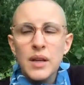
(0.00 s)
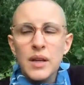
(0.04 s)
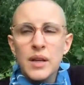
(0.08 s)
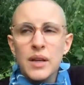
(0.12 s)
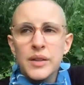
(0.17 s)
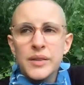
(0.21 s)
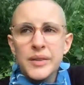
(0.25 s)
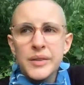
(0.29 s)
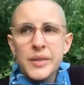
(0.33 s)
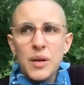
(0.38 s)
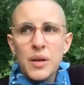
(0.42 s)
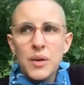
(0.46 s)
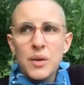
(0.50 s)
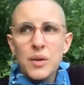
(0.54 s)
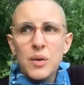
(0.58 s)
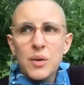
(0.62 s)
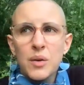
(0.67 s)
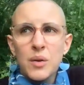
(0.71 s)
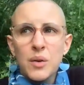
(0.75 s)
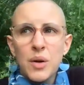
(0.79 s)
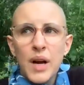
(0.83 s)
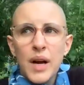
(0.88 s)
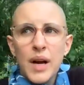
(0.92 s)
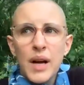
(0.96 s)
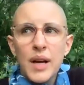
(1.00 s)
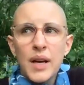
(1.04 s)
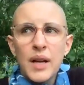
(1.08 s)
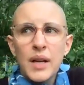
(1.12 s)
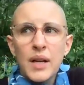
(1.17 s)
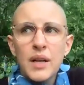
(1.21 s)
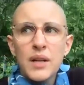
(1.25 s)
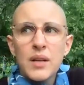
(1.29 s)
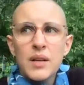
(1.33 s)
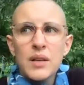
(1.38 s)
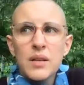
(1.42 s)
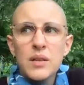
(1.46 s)
so
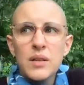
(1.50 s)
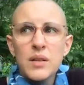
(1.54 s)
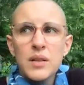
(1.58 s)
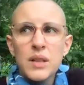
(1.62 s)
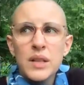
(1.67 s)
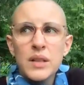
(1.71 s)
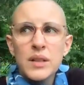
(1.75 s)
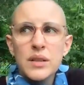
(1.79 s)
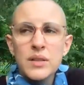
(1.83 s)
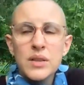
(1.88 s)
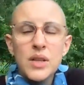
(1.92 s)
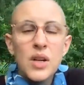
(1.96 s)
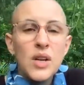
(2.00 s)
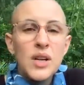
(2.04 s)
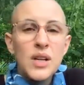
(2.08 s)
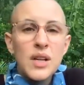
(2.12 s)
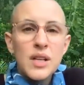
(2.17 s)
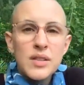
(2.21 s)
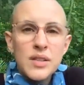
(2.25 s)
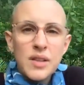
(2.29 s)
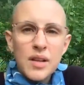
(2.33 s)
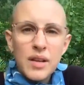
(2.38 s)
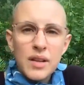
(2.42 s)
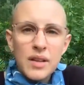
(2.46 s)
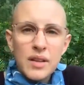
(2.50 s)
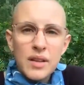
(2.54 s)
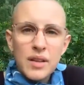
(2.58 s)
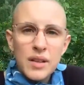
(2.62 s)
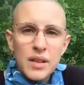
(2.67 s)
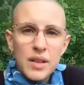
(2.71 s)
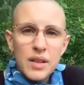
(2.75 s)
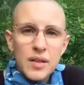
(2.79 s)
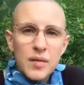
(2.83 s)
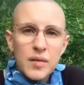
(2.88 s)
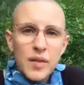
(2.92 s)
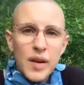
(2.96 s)
I encourage and
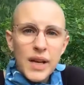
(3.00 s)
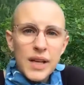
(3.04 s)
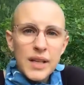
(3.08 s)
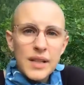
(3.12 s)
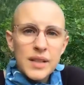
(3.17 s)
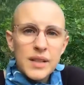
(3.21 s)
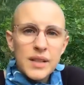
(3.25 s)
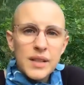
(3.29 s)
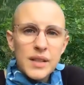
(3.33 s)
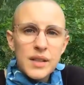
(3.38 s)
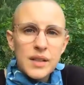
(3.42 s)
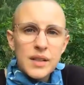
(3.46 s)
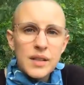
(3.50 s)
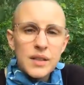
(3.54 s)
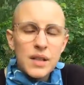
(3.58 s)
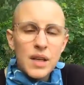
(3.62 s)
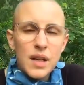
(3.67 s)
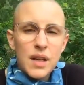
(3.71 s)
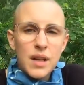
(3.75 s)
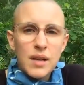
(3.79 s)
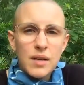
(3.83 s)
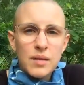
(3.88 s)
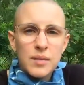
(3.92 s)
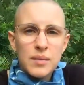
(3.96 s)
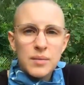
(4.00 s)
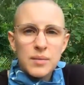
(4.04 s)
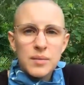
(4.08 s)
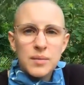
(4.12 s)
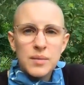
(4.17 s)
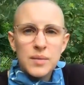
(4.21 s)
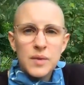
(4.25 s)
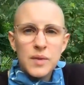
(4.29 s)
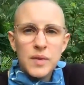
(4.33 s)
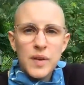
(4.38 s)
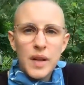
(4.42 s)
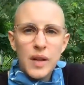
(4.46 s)
invite
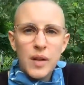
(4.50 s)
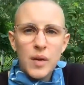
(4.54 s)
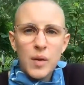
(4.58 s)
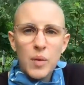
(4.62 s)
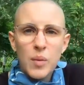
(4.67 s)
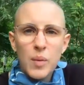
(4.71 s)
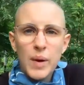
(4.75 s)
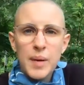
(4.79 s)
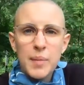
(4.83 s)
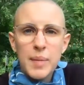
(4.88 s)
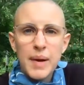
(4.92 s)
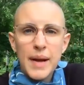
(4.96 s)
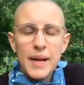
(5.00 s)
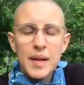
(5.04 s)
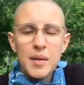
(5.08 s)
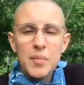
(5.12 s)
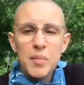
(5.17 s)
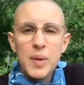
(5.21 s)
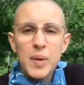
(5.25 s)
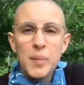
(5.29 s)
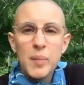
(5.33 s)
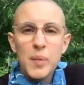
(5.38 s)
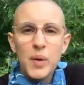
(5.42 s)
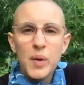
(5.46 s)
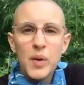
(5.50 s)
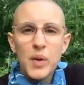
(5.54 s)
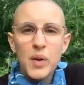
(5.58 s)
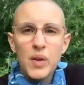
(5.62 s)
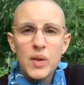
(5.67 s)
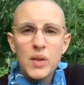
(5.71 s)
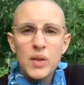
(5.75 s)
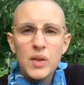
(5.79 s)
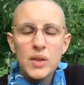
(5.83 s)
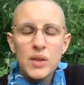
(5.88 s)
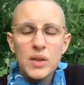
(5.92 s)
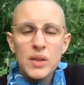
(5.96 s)
fellow white-bodied people
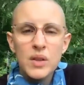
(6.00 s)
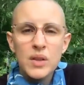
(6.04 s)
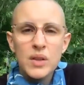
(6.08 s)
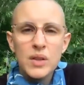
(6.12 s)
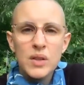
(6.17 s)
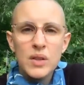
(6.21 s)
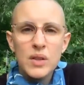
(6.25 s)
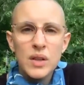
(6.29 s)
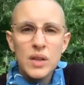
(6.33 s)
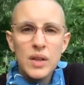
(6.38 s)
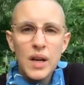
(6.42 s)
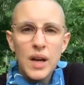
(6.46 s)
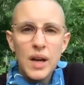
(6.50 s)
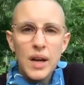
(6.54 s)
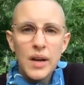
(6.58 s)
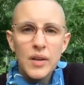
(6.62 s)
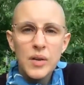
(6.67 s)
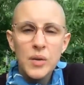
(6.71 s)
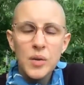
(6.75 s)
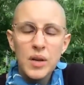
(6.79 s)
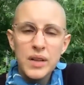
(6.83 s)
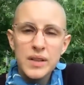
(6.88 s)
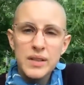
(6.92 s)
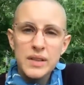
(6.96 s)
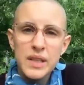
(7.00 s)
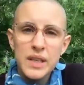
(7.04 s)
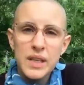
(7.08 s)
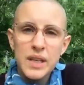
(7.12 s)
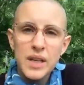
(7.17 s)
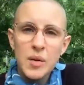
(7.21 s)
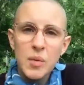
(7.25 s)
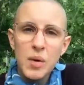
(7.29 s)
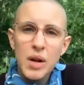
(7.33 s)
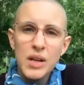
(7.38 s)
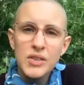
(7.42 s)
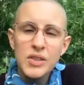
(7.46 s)
who are listening
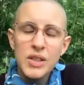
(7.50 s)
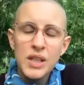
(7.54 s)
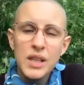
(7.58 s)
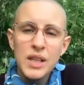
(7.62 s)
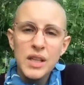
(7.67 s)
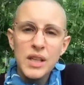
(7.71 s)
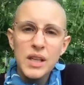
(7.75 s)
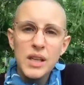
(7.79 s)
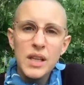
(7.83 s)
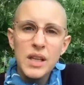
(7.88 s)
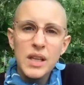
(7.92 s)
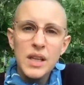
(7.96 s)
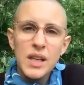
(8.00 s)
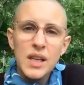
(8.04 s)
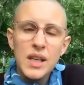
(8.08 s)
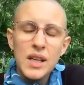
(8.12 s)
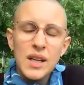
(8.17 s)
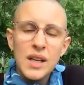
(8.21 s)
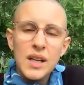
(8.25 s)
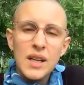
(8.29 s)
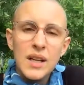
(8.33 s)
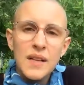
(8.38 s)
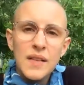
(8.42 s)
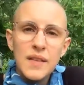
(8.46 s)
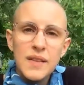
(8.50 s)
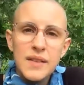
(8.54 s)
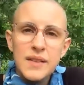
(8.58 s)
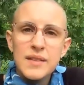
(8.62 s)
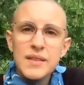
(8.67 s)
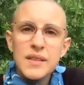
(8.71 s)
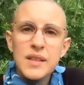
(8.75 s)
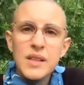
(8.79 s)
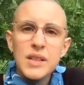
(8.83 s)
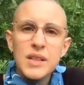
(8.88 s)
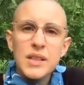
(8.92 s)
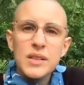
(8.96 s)
and watching this
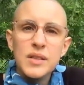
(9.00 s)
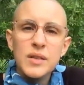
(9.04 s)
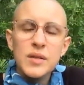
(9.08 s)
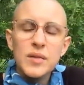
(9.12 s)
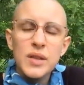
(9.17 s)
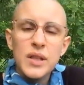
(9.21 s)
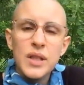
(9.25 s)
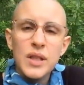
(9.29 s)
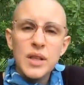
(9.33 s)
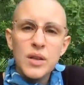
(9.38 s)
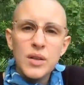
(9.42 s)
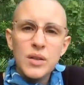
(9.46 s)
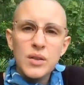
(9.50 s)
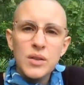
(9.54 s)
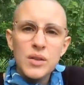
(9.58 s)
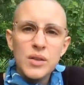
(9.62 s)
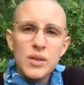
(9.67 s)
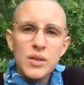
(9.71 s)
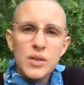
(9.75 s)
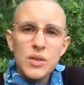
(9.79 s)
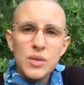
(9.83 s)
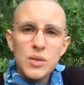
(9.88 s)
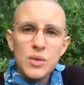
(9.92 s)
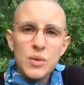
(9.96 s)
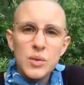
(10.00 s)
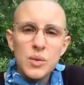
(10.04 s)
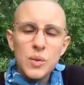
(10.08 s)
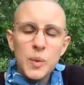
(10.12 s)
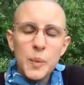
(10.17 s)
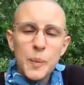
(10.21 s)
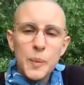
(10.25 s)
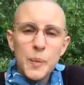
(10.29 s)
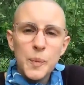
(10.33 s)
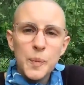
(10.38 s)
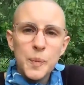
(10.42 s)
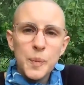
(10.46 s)
series of videos to
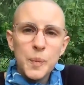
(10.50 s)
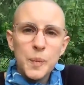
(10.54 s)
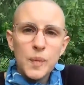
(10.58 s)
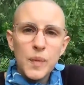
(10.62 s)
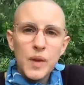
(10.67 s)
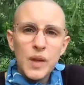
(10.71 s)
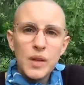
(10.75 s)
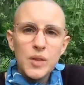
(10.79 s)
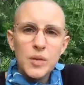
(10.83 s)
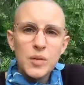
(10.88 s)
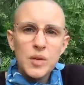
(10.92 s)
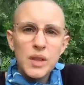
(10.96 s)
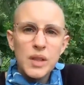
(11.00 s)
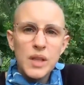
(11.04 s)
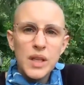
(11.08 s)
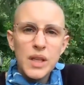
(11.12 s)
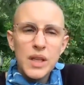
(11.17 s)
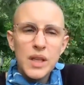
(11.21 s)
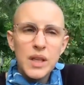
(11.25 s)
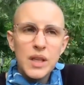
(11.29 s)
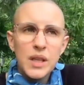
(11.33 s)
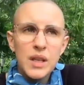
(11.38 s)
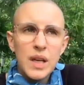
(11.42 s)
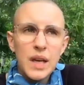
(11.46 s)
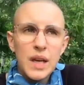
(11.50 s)
really